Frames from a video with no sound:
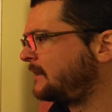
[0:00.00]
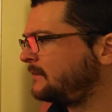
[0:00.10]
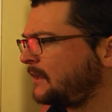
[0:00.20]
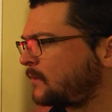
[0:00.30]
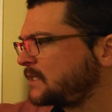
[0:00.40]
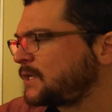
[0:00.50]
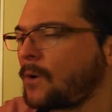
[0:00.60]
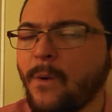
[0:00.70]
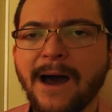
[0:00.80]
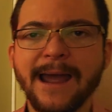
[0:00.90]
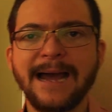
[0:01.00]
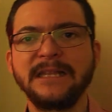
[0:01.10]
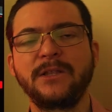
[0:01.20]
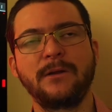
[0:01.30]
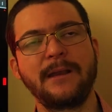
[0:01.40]
The reason why I
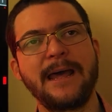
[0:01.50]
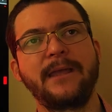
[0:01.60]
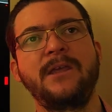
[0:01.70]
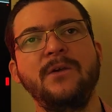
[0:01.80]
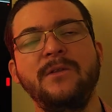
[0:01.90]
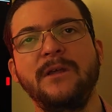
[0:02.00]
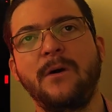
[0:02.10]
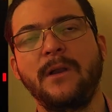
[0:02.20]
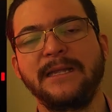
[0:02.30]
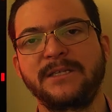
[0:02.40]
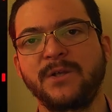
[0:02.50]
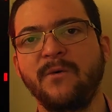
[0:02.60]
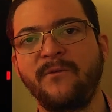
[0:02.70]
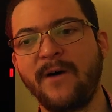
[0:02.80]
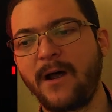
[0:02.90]
don't like QD OLED
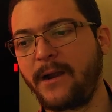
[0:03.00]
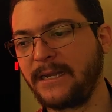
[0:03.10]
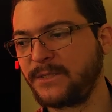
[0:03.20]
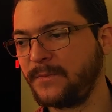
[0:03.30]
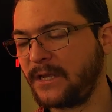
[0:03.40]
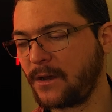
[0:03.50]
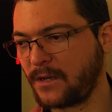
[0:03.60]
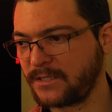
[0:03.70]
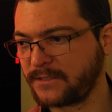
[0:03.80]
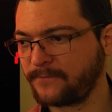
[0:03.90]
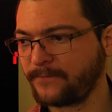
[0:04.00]
so far is because